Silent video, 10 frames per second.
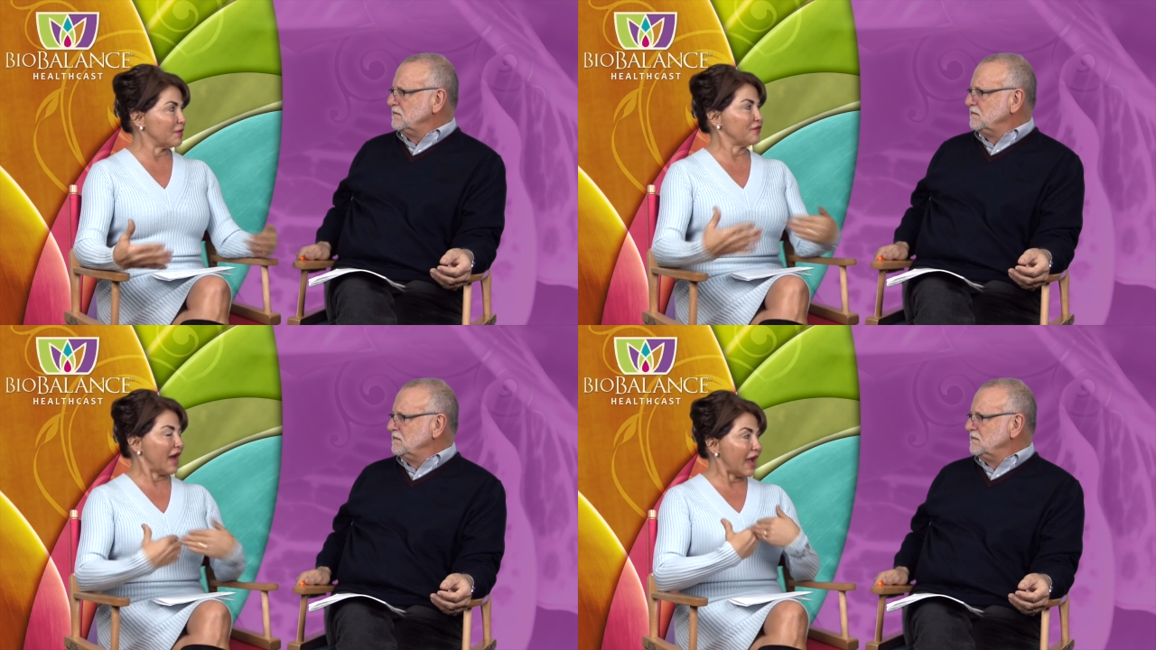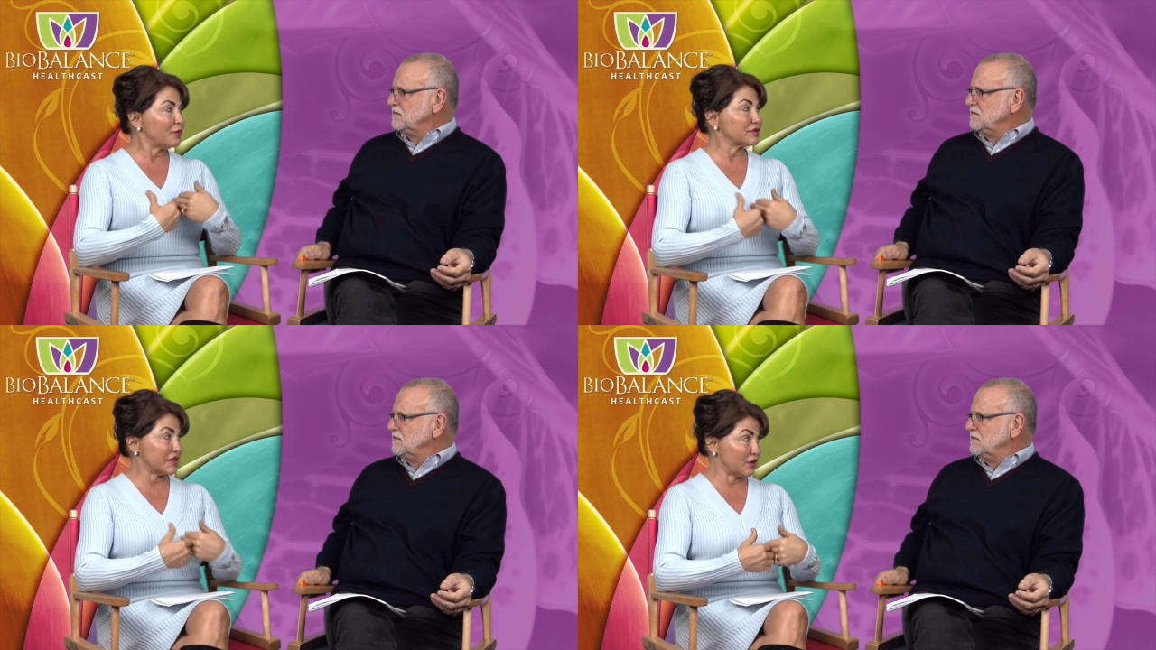Speaker 1: If
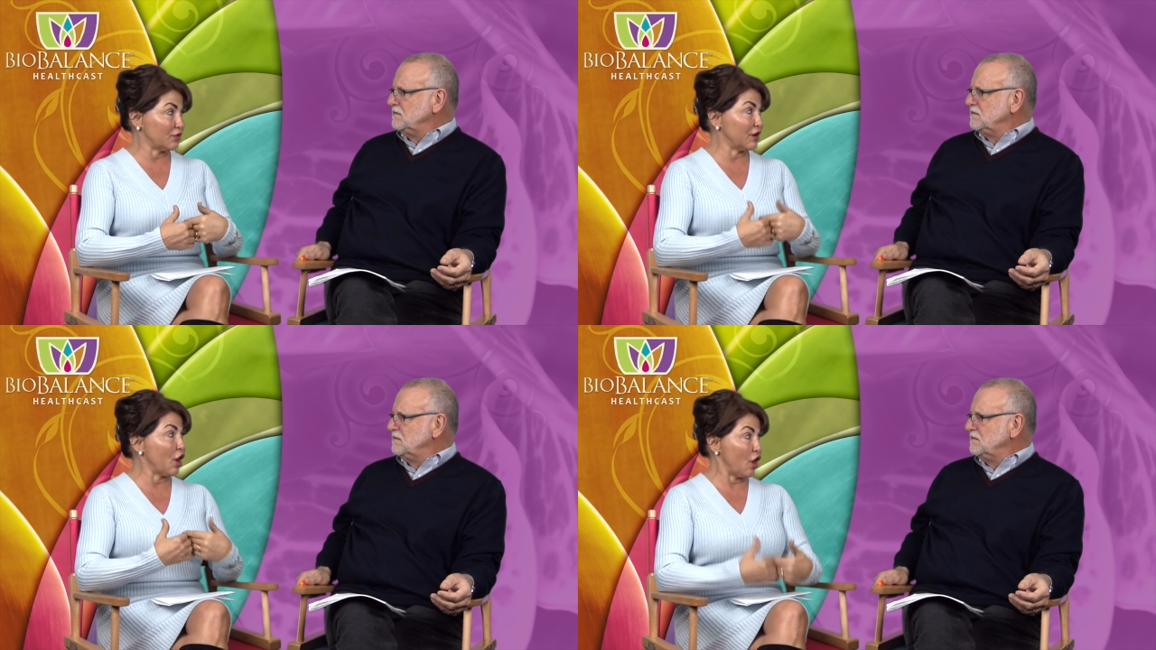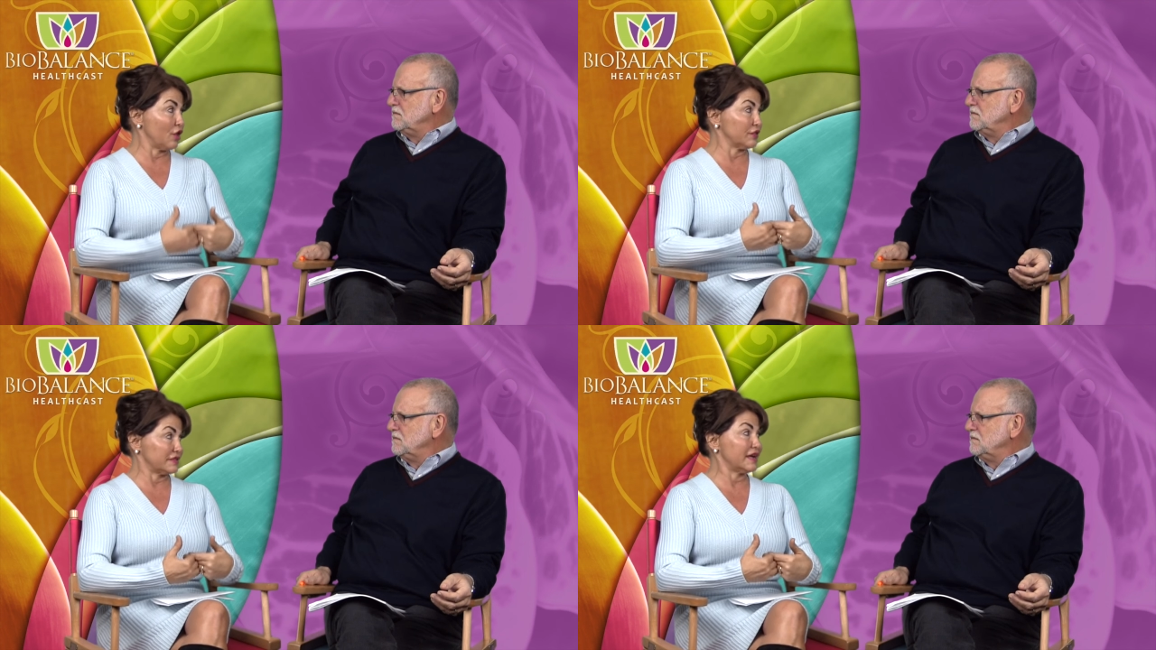I was hungry
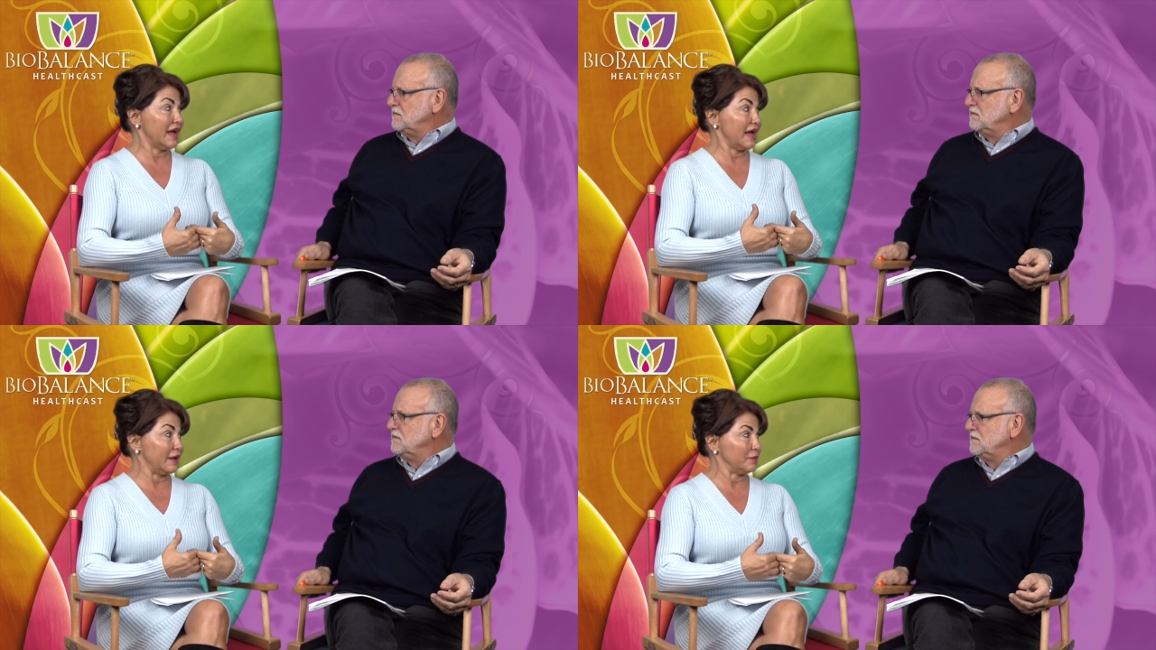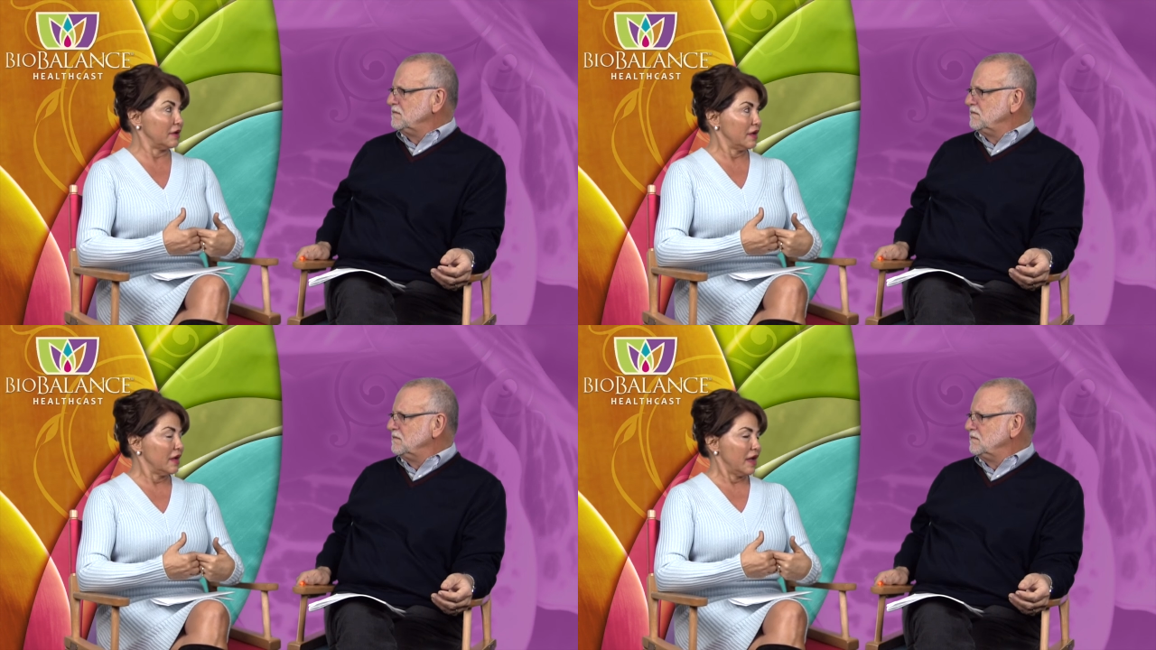all the time,
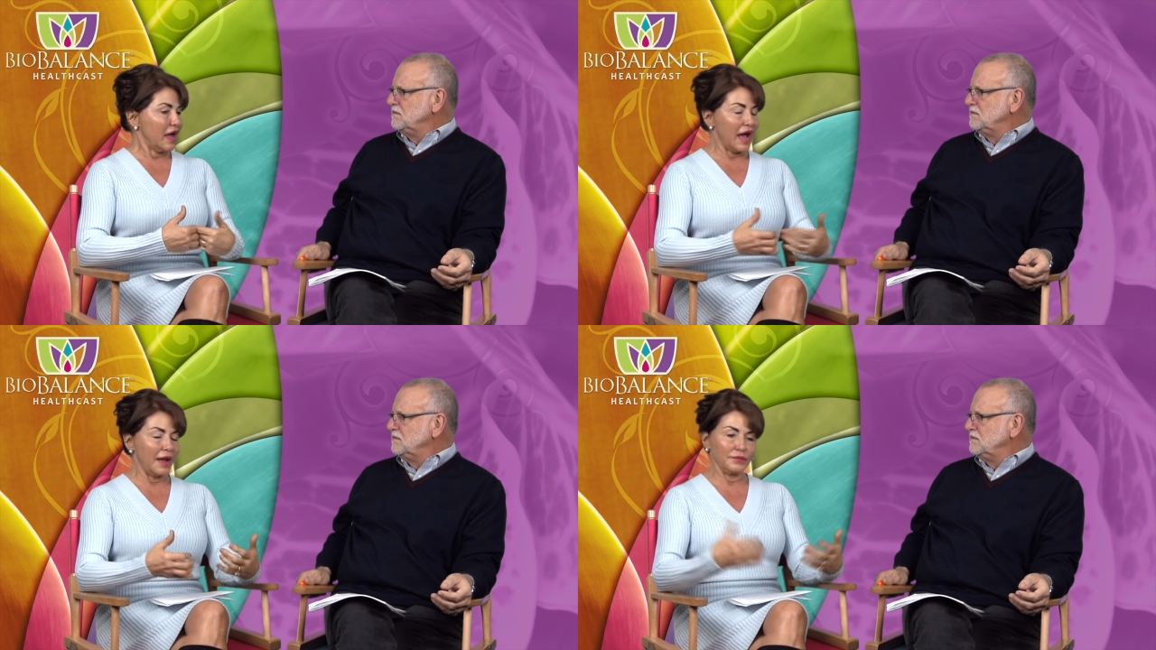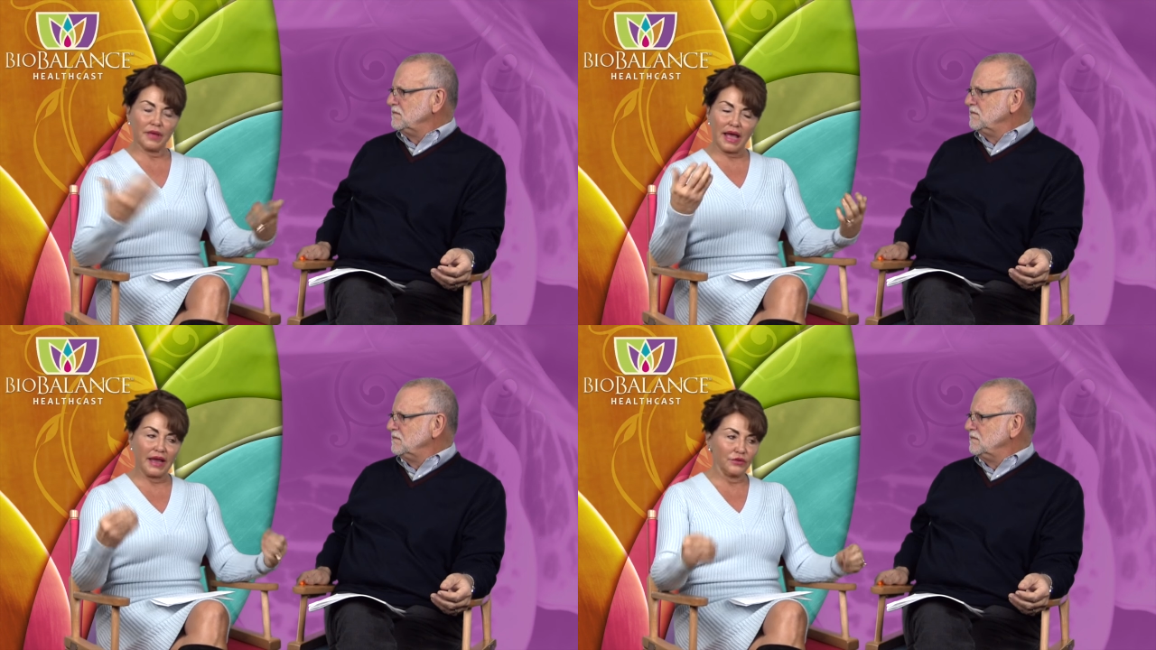
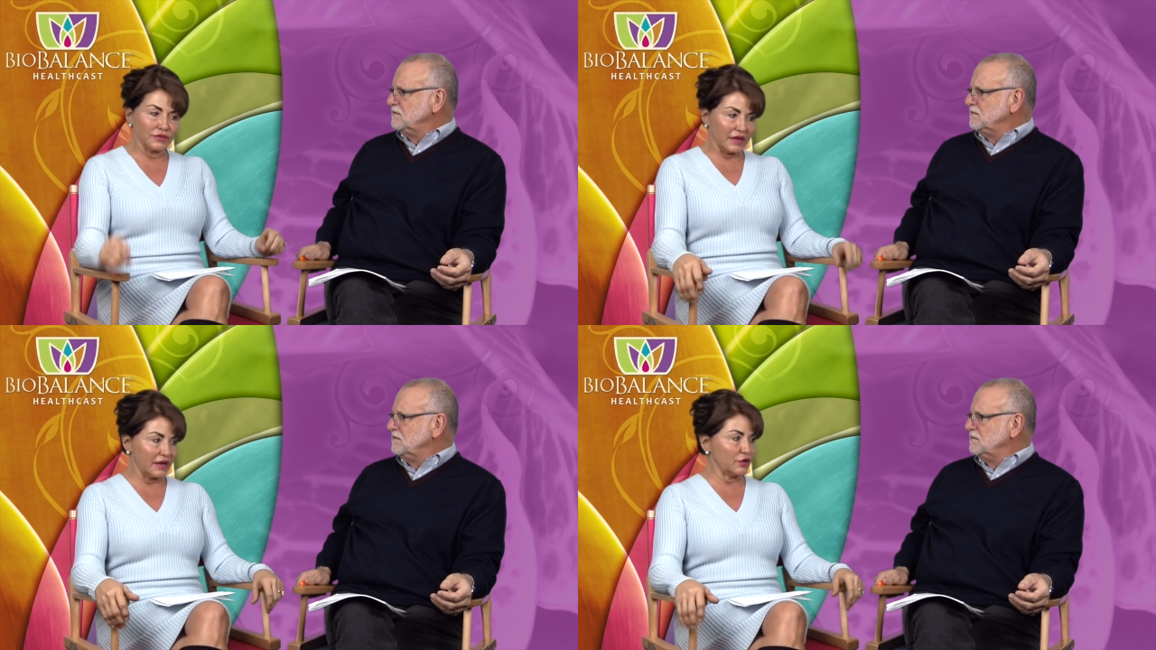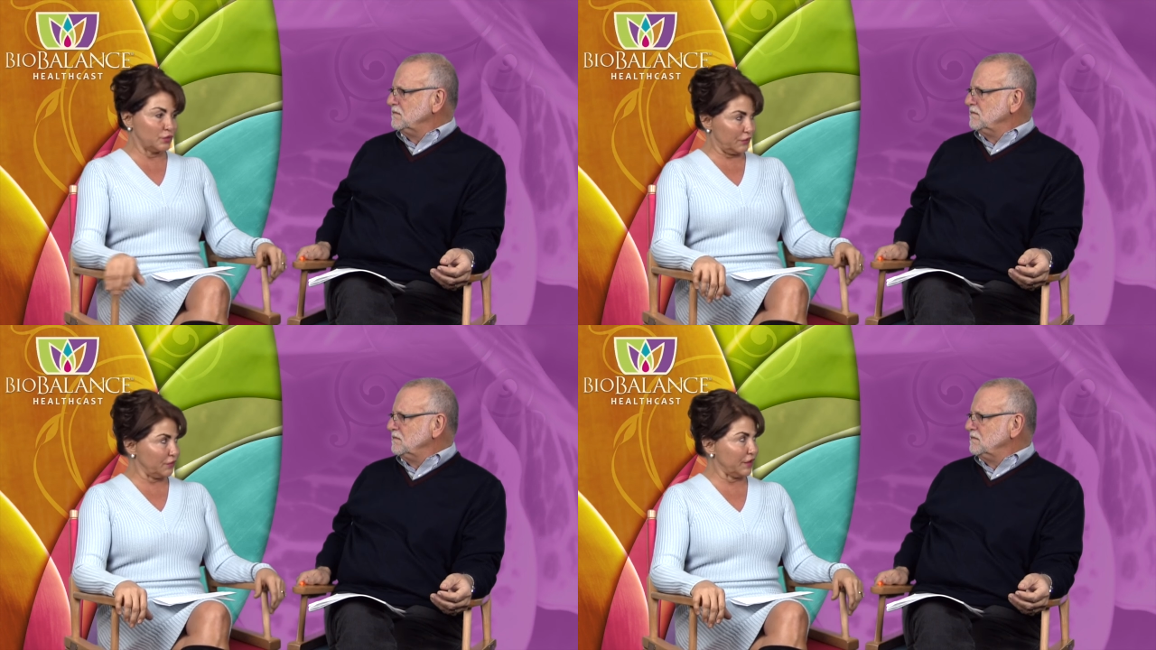I'm I don't think I could
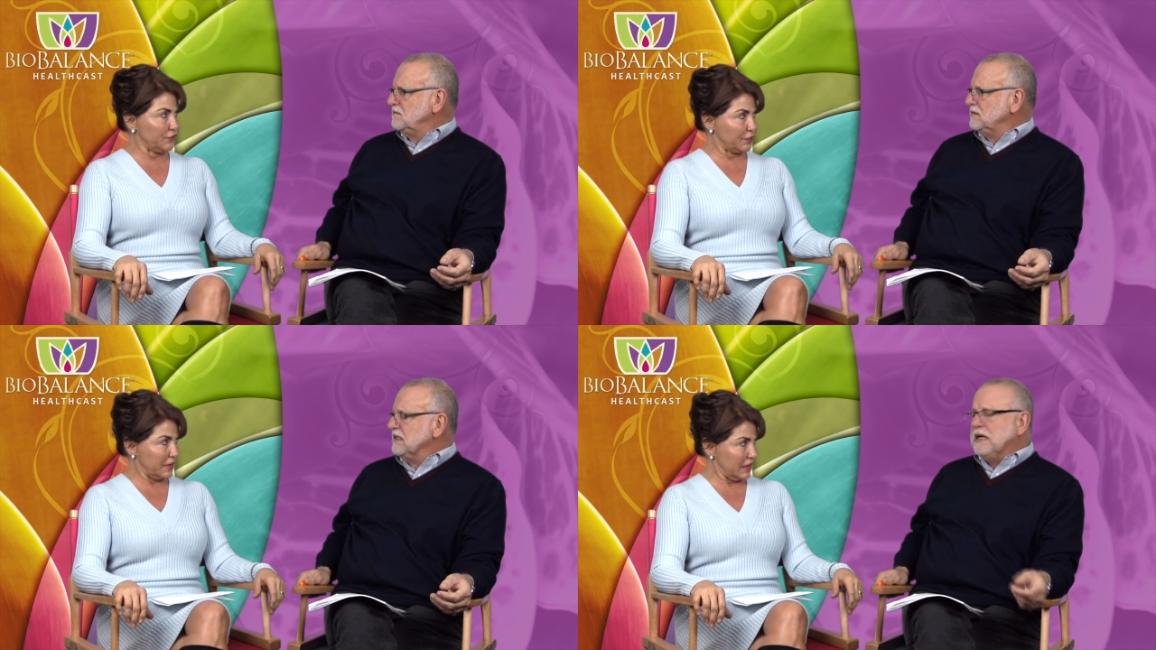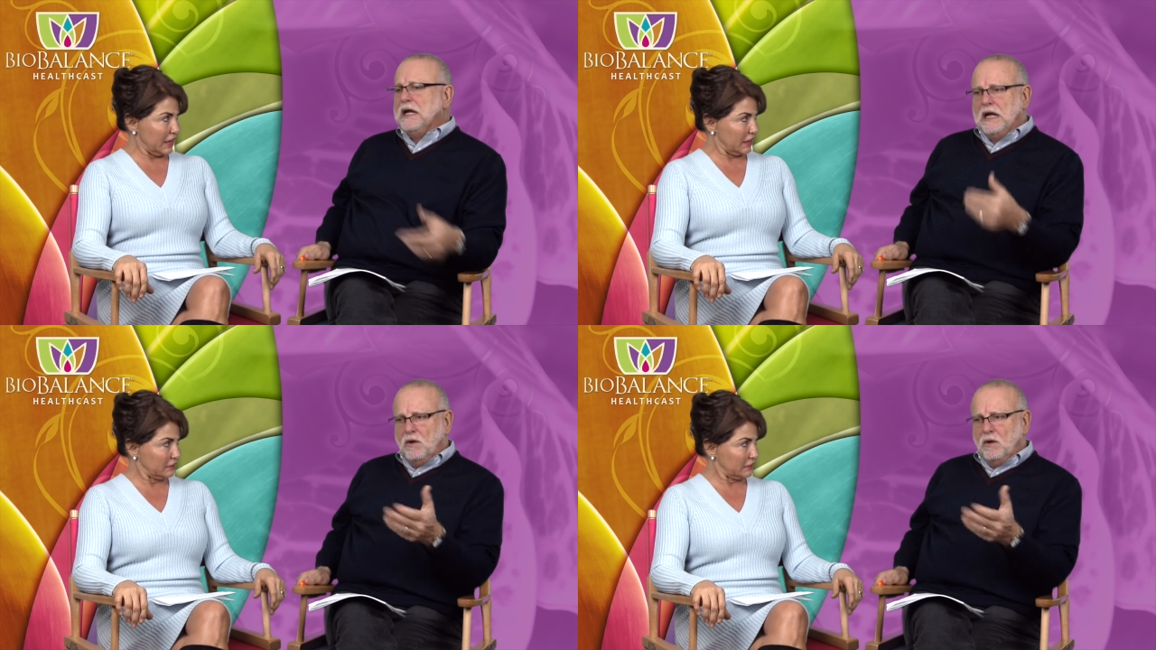refrain from eating.